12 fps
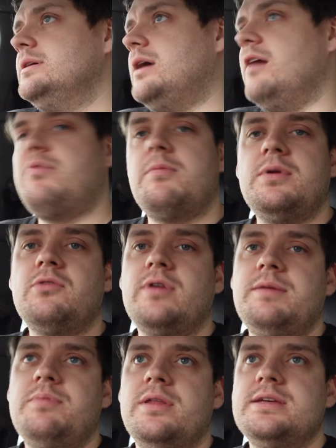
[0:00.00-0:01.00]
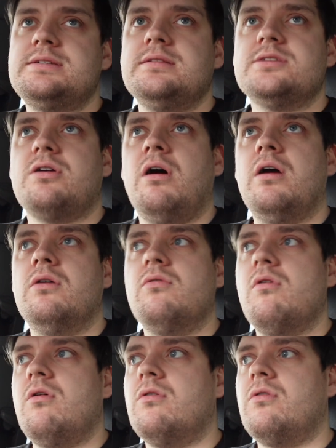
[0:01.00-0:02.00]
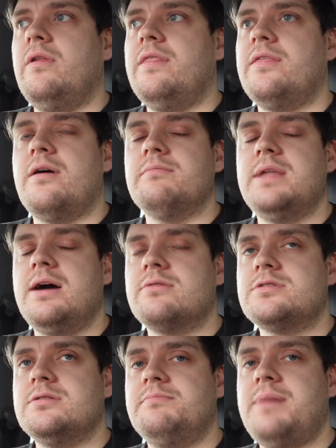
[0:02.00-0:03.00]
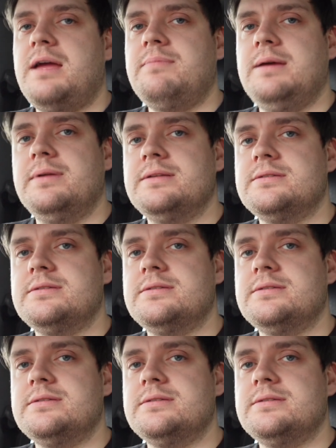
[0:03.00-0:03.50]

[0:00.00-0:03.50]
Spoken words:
I've probably already put this in the title or in the thumbnail to bait people